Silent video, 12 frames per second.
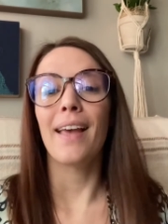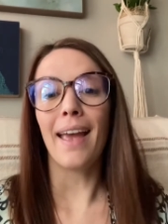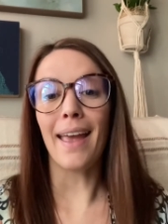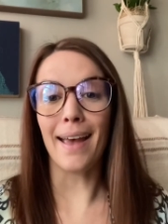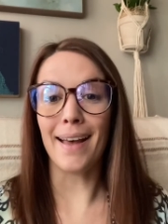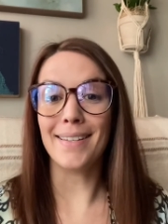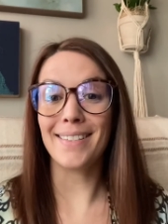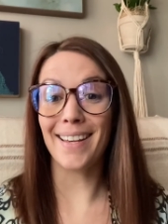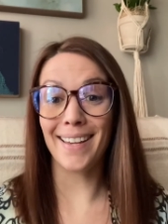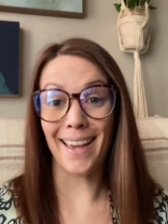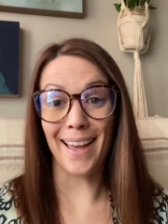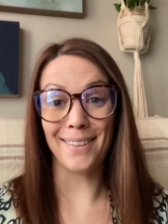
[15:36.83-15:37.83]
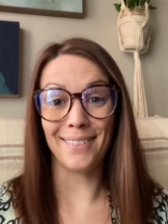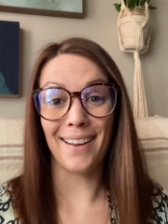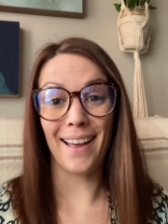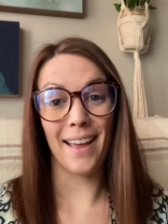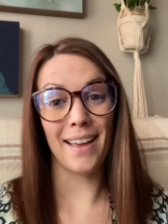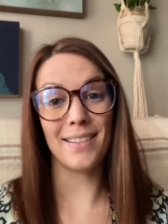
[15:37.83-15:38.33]
And again,
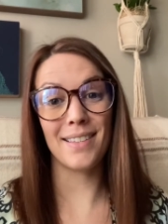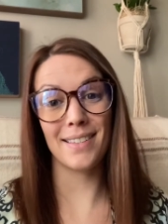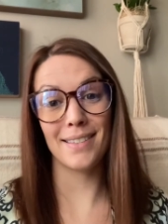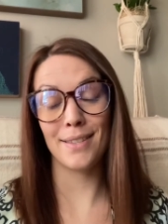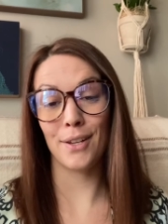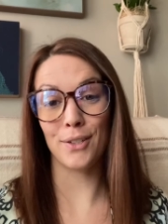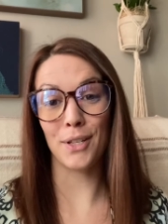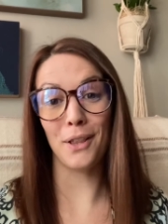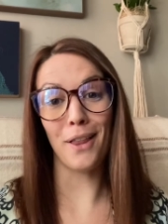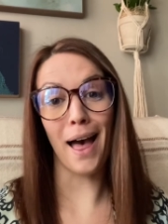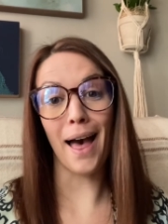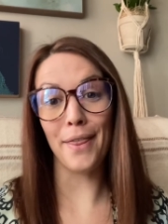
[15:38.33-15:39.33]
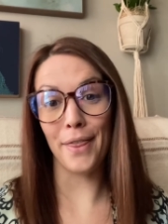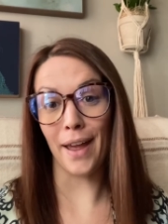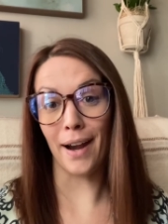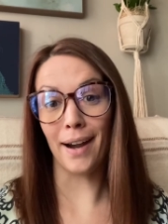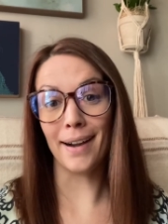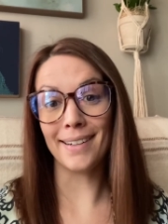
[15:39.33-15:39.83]
it's there's a lot
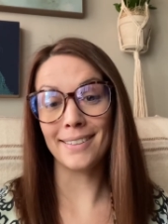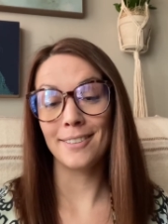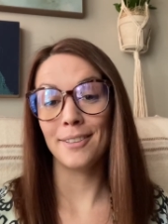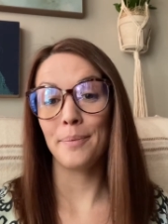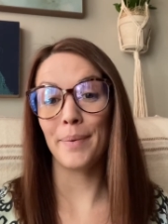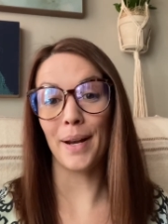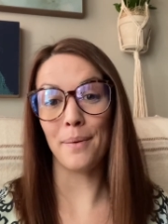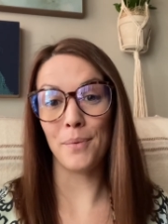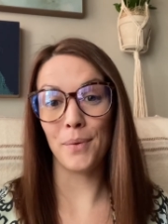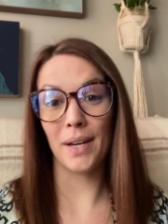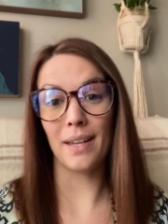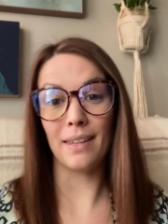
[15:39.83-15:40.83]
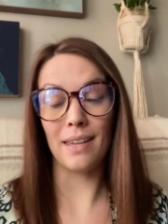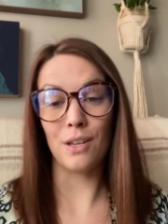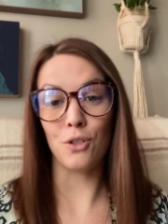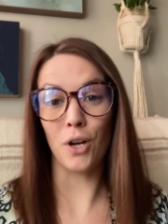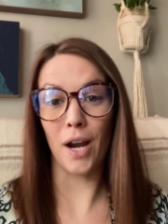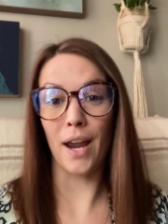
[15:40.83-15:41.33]
there, but I'm really
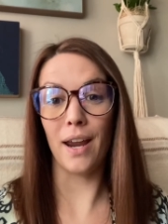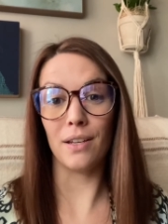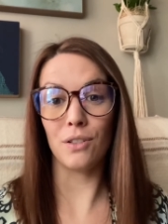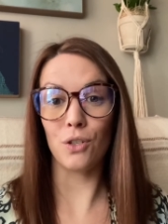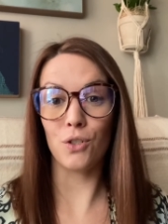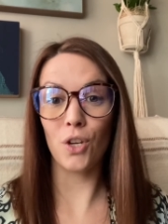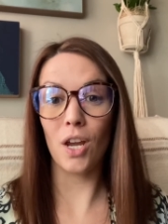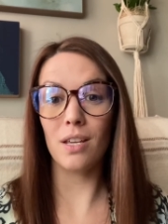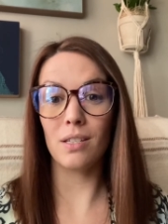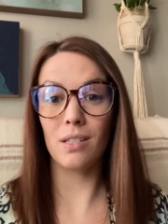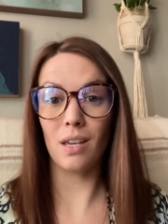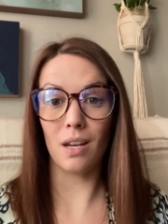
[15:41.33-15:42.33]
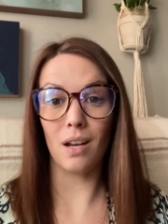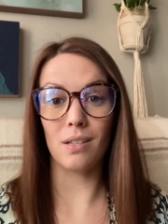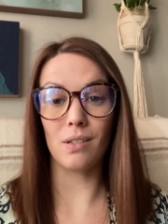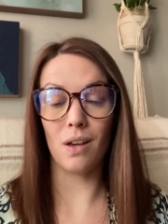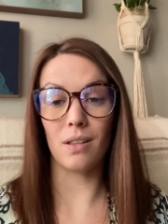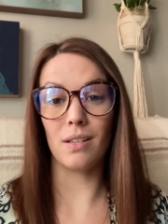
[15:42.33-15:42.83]
trying to just get us
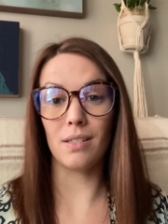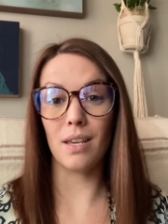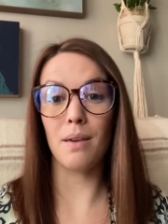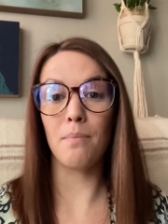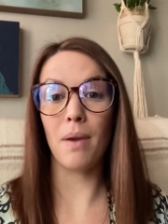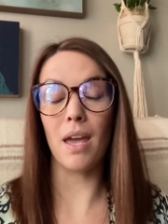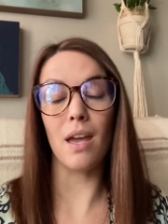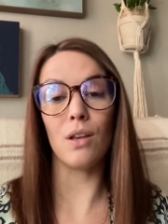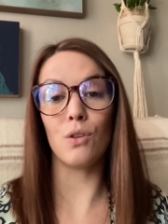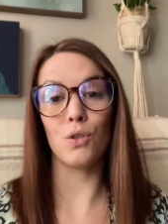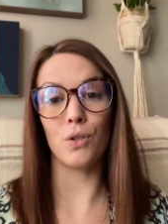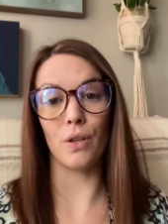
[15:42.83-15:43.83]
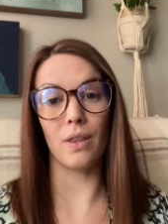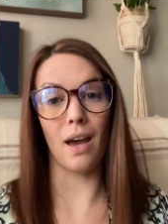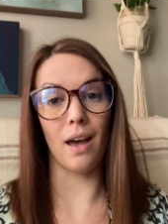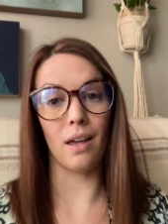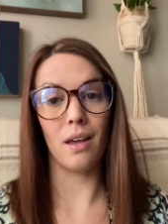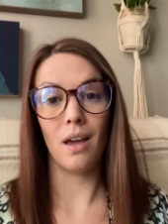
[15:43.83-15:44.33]
on the same page so
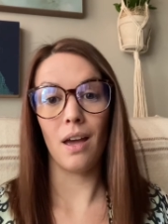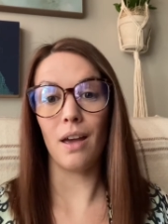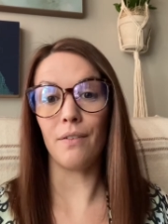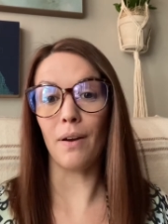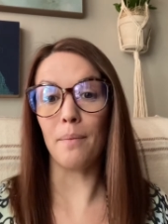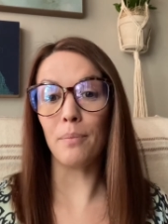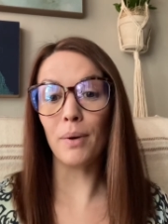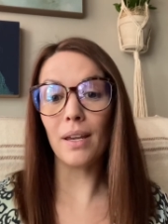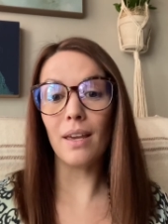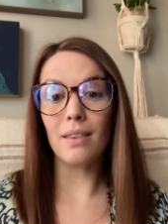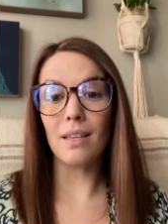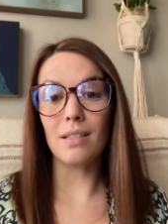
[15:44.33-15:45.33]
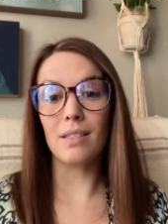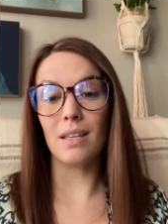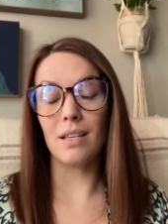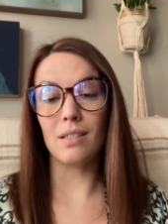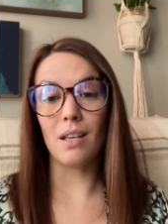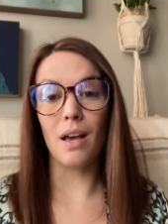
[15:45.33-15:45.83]
that if I'm bringing these
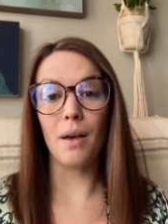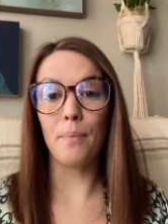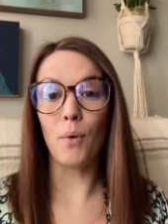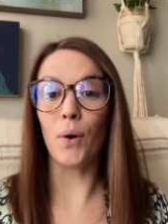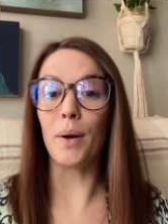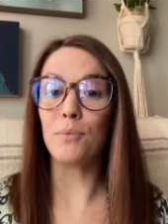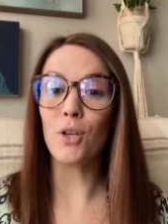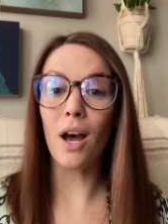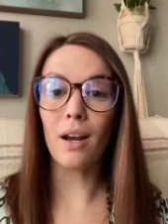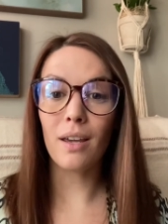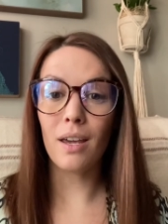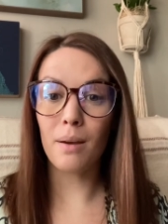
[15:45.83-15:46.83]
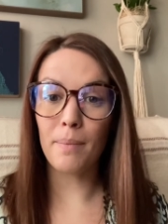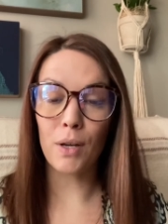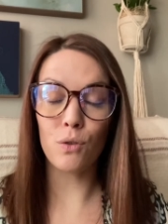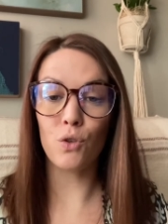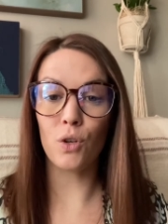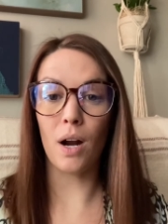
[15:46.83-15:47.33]
things up or I'm talking
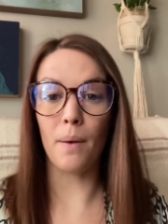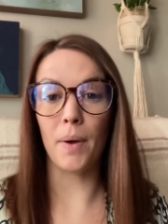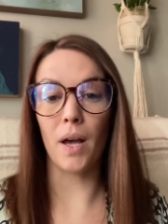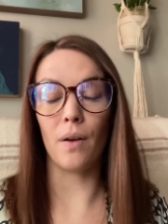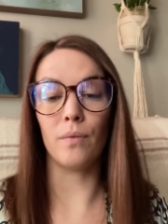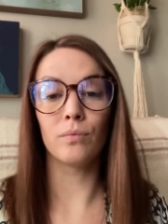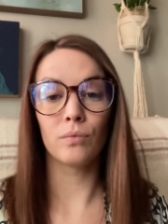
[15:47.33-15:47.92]
about trauma,